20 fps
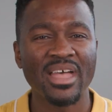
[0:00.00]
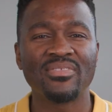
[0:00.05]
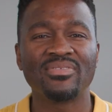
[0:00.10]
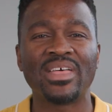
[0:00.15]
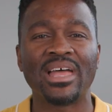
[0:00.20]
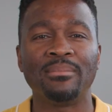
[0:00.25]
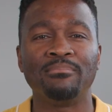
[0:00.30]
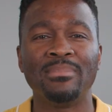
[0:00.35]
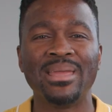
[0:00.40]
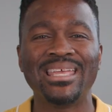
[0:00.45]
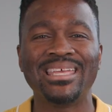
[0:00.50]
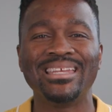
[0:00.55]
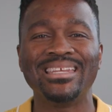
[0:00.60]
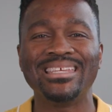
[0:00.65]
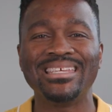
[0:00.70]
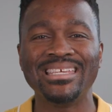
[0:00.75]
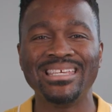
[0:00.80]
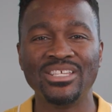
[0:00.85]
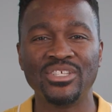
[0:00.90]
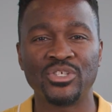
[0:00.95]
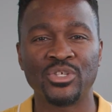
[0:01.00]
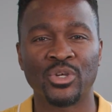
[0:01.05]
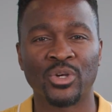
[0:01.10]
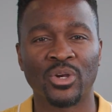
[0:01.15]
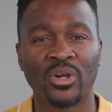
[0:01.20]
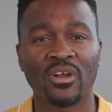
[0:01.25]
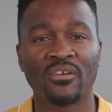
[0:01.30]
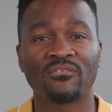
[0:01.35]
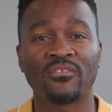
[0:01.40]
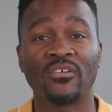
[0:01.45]
that make it
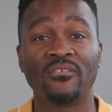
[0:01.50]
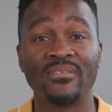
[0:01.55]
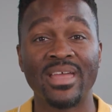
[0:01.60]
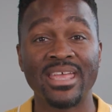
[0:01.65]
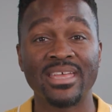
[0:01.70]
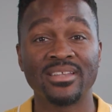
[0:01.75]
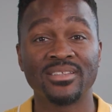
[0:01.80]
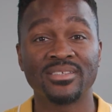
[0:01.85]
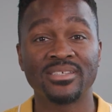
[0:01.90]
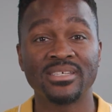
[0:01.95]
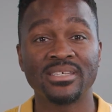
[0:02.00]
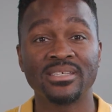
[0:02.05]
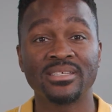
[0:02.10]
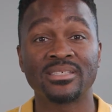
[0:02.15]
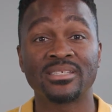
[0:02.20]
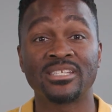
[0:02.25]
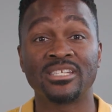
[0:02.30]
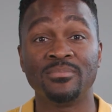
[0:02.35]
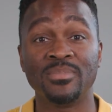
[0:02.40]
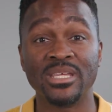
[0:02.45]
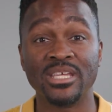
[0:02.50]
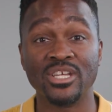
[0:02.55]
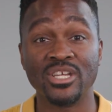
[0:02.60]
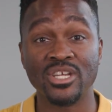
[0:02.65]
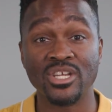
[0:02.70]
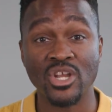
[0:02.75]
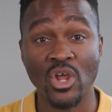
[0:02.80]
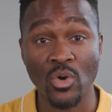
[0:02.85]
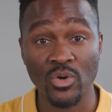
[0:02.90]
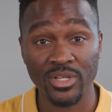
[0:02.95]
easier for vacancies to be
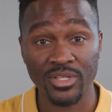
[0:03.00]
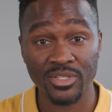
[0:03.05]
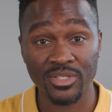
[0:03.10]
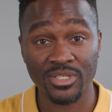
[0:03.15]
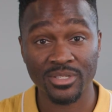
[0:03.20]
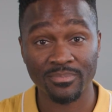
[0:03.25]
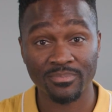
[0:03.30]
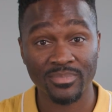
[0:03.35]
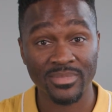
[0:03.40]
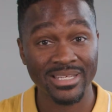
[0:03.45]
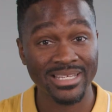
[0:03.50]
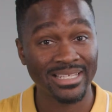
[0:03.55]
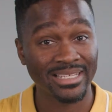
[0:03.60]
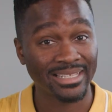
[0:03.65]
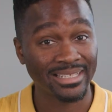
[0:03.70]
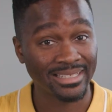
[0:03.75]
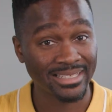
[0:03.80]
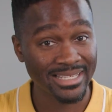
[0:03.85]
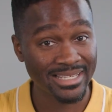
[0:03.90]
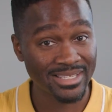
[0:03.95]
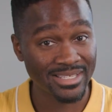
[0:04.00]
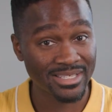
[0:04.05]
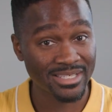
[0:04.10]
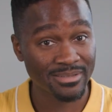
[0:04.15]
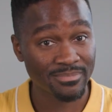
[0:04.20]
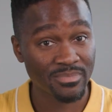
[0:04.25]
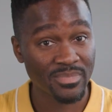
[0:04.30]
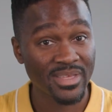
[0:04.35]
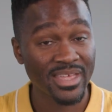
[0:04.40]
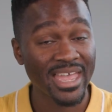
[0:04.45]
noticed, leased,
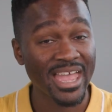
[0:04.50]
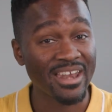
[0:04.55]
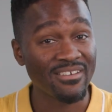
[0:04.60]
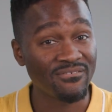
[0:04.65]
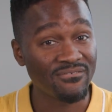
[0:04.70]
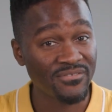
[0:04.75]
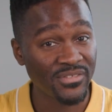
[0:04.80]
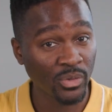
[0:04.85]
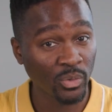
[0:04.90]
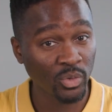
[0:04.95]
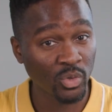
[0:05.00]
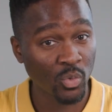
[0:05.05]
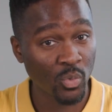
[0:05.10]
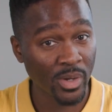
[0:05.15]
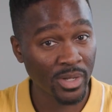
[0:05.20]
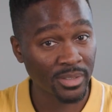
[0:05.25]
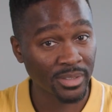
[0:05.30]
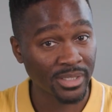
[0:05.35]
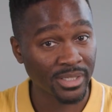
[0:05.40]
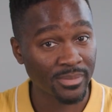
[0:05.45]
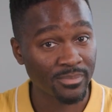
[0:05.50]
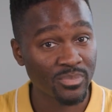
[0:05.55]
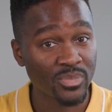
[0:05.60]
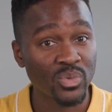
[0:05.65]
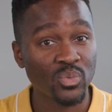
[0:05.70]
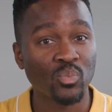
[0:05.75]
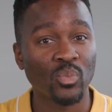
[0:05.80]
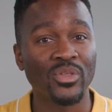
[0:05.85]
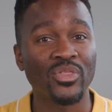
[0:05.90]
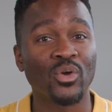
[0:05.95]
and filled quickly
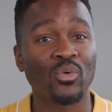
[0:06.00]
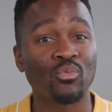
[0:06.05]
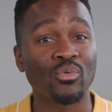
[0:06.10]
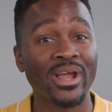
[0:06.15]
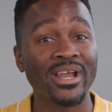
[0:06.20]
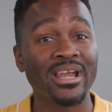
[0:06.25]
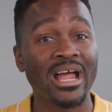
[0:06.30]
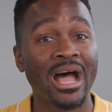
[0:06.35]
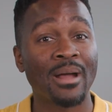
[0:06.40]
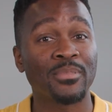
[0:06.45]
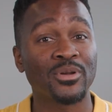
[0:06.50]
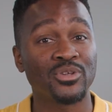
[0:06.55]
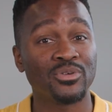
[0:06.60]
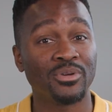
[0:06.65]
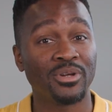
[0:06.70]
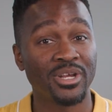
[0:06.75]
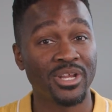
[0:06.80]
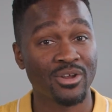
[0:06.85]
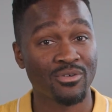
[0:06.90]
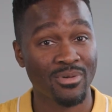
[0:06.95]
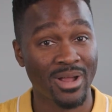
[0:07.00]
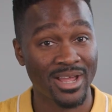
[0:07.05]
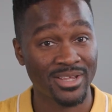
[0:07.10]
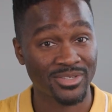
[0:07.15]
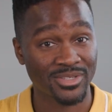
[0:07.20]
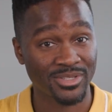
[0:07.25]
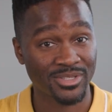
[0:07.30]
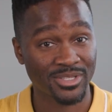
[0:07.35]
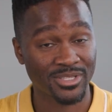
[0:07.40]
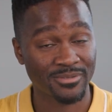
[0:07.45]
when the right opportunity
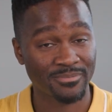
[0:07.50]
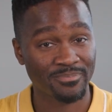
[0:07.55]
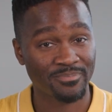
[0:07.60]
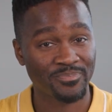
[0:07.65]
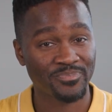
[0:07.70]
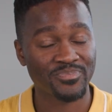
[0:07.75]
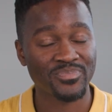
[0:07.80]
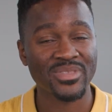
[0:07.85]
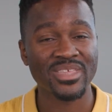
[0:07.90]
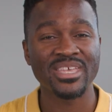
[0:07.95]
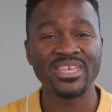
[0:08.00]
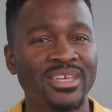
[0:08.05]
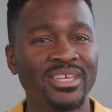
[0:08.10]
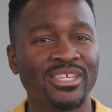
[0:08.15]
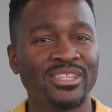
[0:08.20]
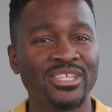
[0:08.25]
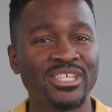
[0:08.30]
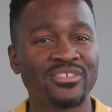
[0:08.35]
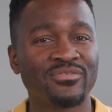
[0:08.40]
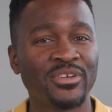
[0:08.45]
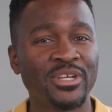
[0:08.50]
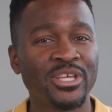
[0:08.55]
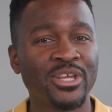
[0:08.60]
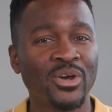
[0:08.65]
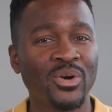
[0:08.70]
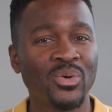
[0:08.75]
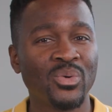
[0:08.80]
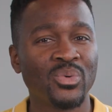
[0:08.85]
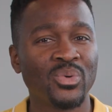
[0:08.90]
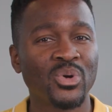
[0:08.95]
arises. In this
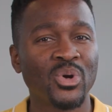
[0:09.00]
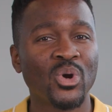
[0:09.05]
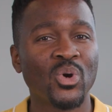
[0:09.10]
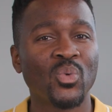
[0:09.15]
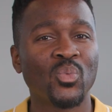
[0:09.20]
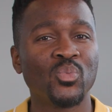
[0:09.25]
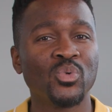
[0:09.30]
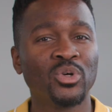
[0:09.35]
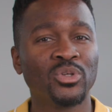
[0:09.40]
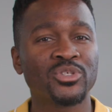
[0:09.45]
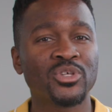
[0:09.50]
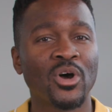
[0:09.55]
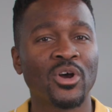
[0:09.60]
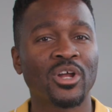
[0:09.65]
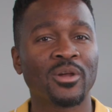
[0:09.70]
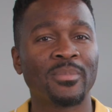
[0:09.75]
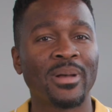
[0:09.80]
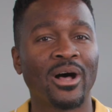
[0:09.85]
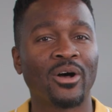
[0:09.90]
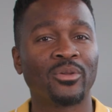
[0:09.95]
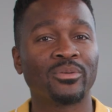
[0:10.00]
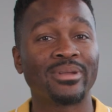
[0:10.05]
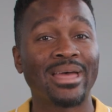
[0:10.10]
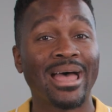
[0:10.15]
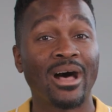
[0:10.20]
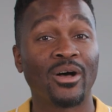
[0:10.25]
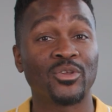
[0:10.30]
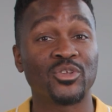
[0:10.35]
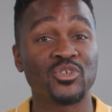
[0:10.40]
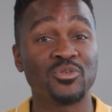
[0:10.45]
video, we'll talk about
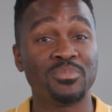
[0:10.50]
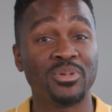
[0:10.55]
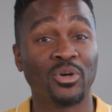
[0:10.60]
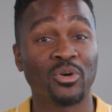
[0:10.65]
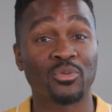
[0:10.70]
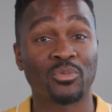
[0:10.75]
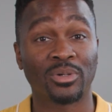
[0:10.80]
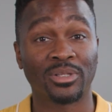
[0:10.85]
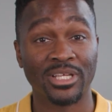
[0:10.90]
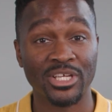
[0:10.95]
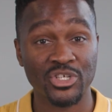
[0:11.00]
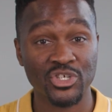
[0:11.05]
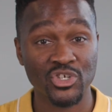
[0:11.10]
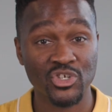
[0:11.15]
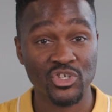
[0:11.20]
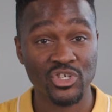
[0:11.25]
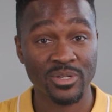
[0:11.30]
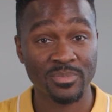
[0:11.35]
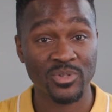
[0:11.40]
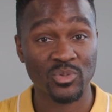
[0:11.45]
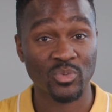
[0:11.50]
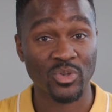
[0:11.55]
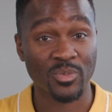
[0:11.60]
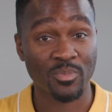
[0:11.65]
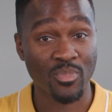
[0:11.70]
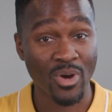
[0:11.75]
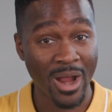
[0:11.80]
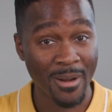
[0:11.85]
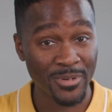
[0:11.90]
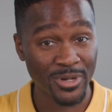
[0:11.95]
how to build relationships with
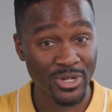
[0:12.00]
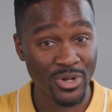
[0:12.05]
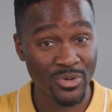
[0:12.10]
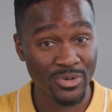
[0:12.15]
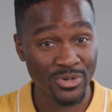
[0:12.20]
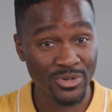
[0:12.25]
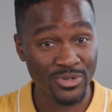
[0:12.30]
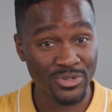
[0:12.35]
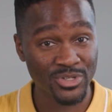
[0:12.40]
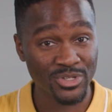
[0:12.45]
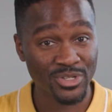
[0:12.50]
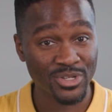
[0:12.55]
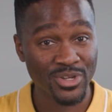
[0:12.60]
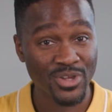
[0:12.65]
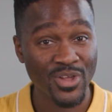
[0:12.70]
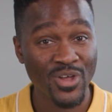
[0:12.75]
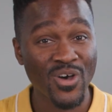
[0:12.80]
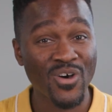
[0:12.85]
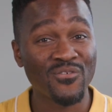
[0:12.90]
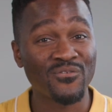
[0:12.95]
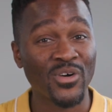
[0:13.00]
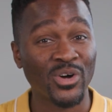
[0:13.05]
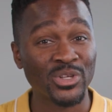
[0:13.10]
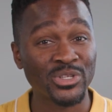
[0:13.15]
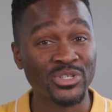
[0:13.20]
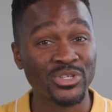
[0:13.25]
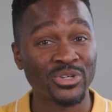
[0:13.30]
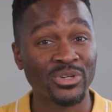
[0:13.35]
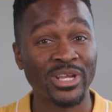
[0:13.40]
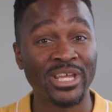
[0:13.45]
property owners,
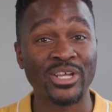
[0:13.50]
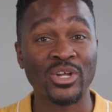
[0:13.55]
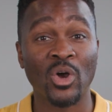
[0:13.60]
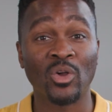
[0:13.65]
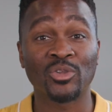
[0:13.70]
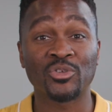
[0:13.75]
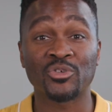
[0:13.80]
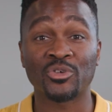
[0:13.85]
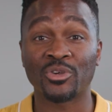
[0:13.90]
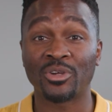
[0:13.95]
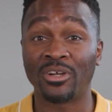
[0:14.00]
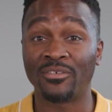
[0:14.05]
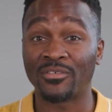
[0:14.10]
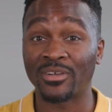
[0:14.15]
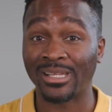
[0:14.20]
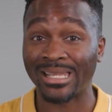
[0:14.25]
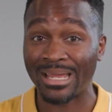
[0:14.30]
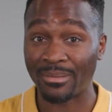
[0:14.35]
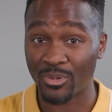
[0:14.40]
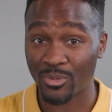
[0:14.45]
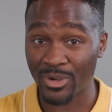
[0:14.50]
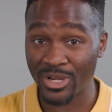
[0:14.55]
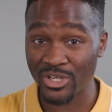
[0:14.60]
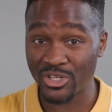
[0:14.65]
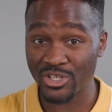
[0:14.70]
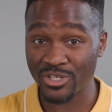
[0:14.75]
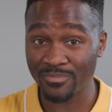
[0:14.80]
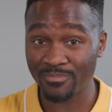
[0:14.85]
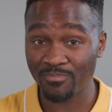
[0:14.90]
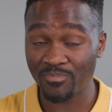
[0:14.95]
foster a culture of
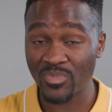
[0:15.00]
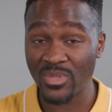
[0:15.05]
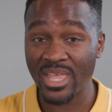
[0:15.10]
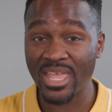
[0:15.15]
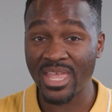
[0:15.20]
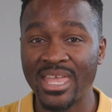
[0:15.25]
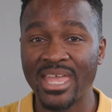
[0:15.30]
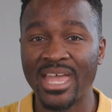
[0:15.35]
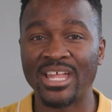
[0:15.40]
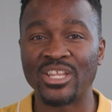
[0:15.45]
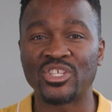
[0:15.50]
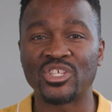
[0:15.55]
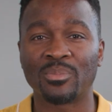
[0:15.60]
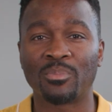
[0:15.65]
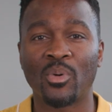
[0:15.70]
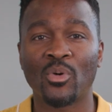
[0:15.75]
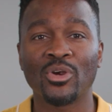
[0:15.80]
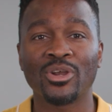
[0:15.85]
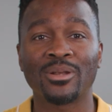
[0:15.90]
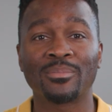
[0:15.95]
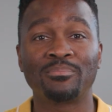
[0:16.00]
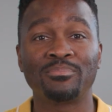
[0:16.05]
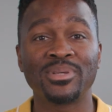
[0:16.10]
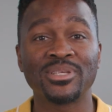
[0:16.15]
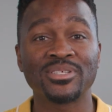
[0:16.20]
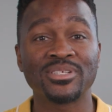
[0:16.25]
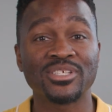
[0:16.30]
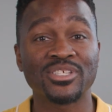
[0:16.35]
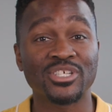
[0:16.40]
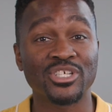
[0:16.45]
collaboration, and support
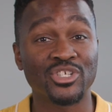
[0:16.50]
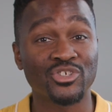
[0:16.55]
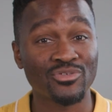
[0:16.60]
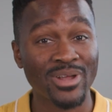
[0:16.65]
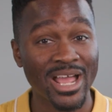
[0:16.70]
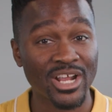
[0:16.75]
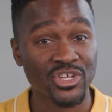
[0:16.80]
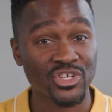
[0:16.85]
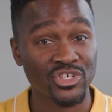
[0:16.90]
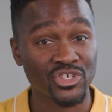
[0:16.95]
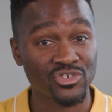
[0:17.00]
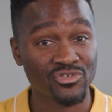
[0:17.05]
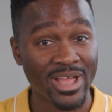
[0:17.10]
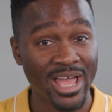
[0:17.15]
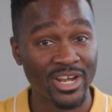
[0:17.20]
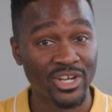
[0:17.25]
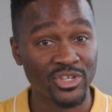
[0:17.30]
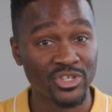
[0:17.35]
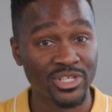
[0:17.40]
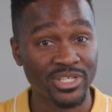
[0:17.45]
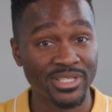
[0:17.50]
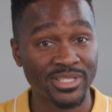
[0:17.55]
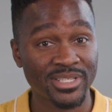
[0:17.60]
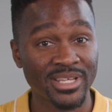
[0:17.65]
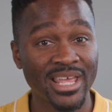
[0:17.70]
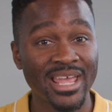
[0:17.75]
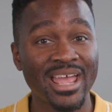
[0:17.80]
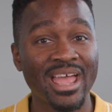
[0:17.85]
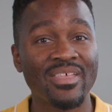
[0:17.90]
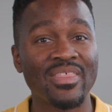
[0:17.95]
business attraction strategies
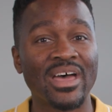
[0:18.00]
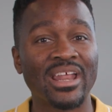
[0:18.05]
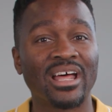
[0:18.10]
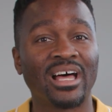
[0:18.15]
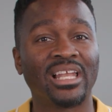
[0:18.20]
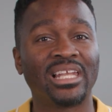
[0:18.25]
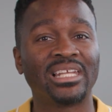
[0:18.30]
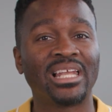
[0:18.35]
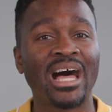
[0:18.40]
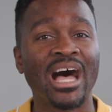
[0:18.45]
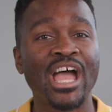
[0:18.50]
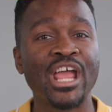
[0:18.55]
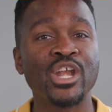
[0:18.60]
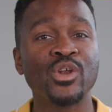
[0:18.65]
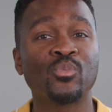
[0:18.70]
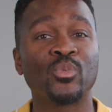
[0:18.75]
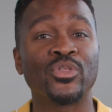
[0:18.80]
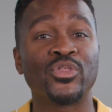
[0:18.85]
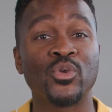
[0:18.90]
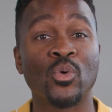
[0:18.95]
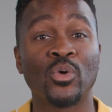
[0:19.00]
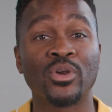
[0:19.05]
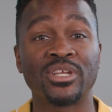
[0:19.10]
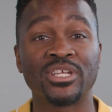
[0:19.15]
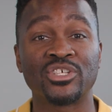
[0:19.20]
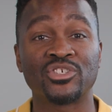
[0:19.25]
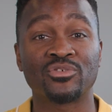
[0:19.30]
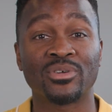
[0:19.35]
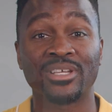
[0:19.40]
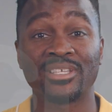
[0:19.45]
that align with your
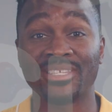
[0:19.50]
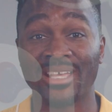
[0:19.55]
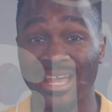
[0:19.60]
district's